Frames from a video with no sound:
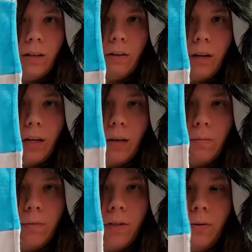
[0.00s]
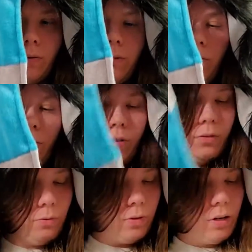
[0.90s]
gray and blue
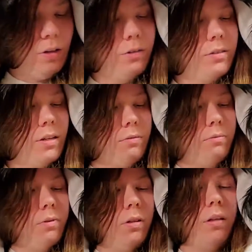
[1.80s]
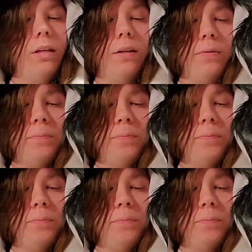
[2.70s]
fursona colors. I really